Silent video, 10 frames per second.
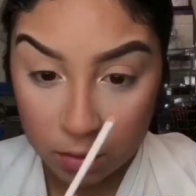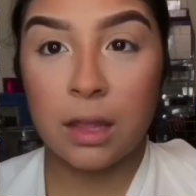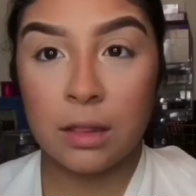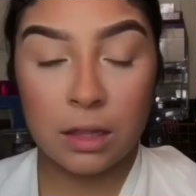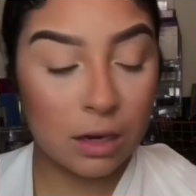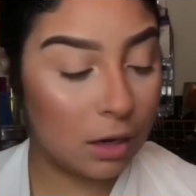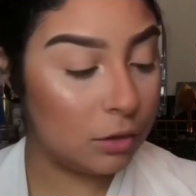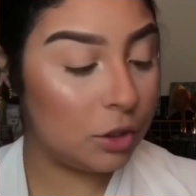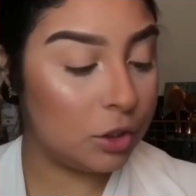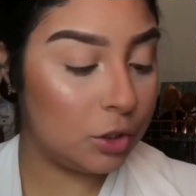And then
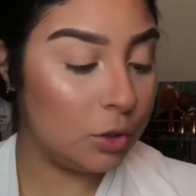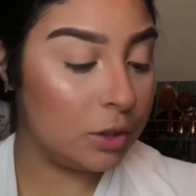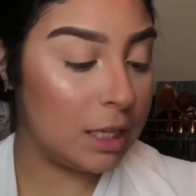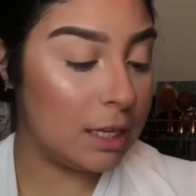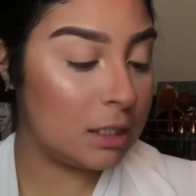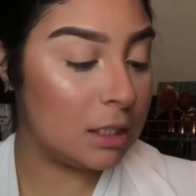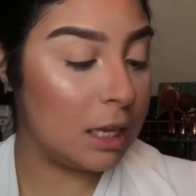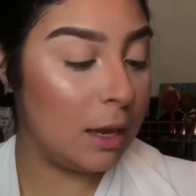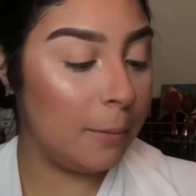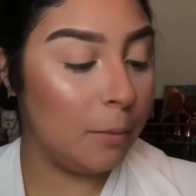I'll just use that
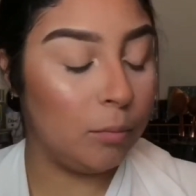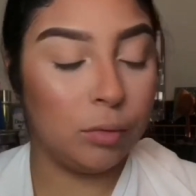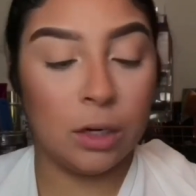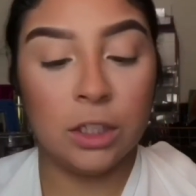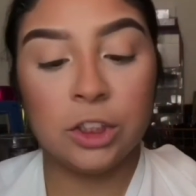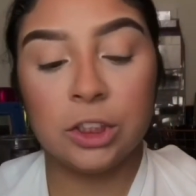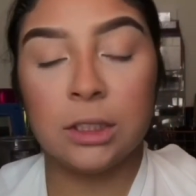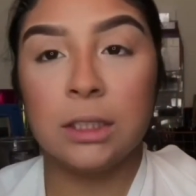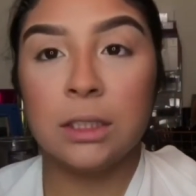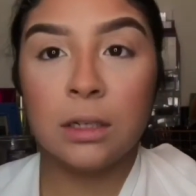same brush
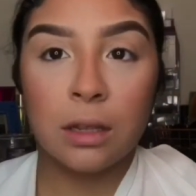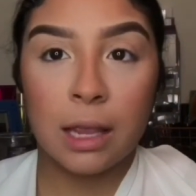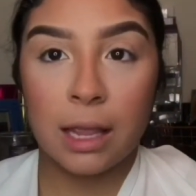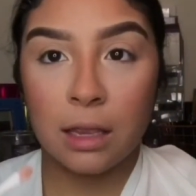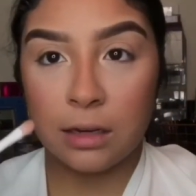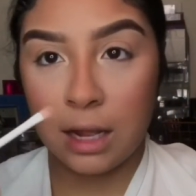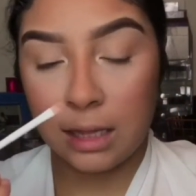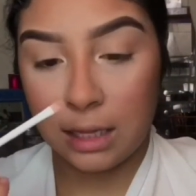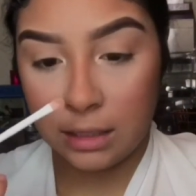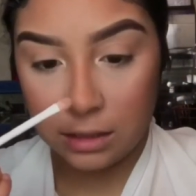and
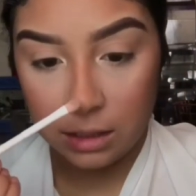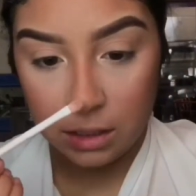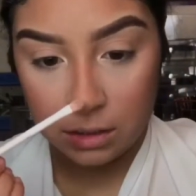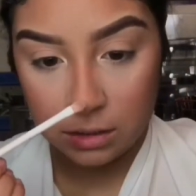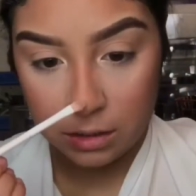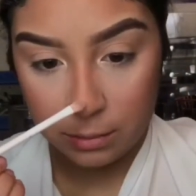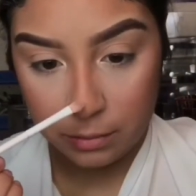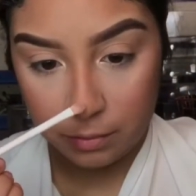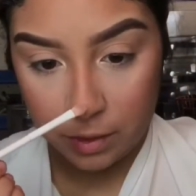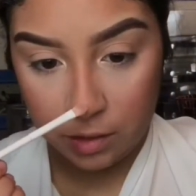highlight the tip
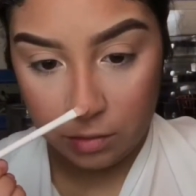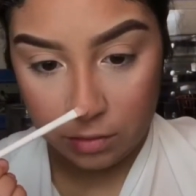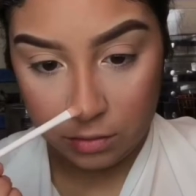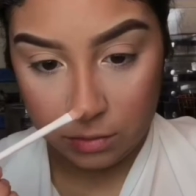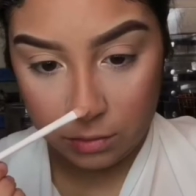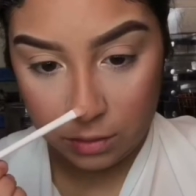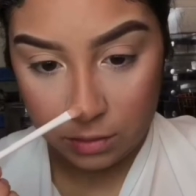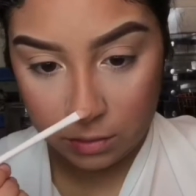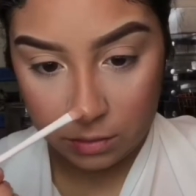of my nose